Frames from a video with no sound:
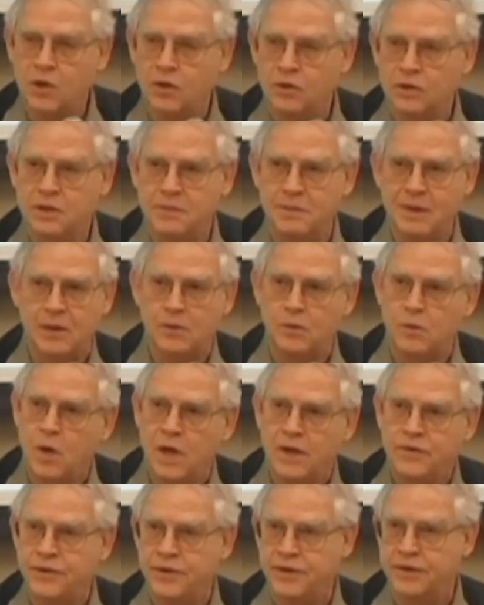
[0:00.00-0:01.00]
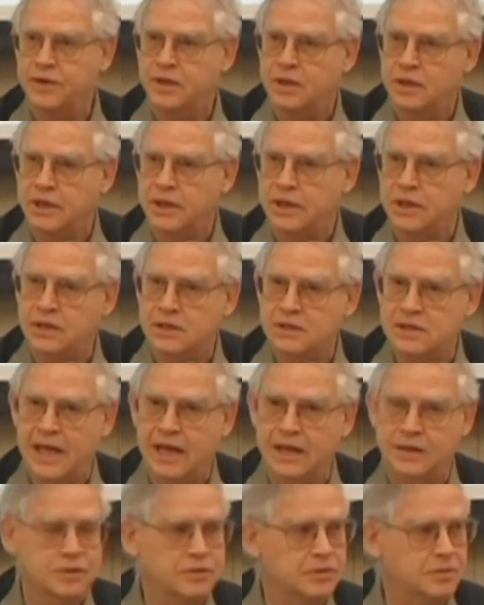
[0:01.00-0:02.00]
only about 1/3 is
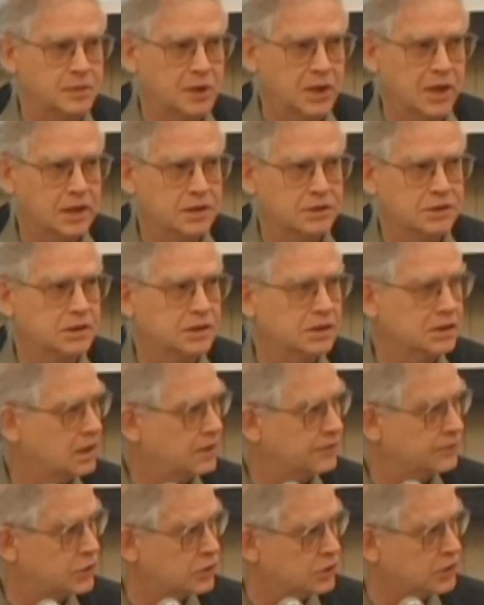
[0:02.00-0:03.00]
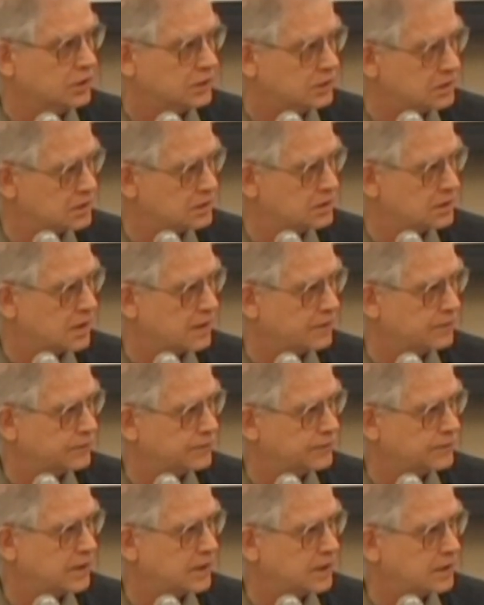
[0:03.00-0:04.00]
actual production of goods, of
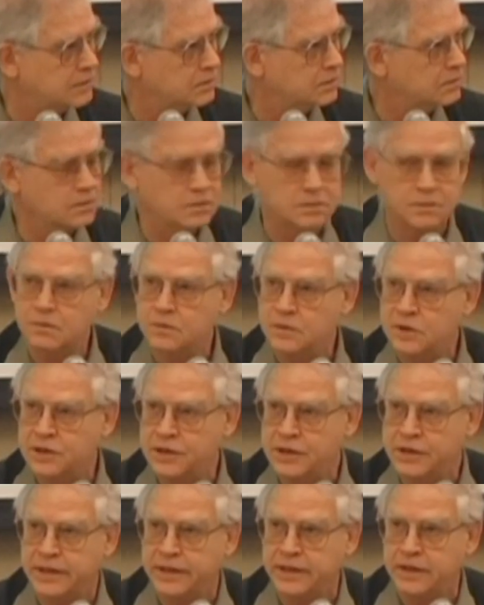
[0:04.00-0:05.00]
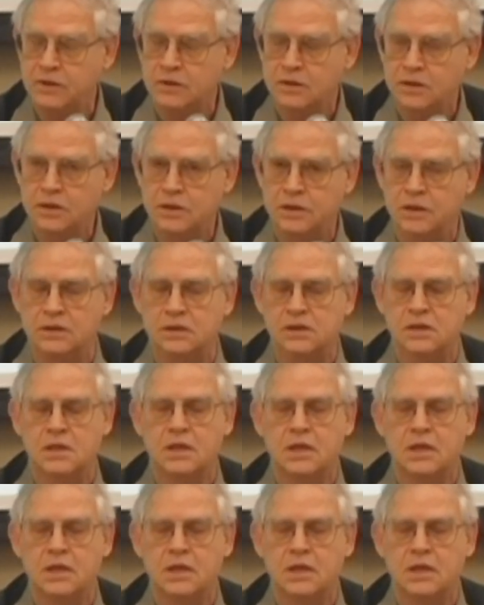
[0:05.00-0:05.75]
material goods.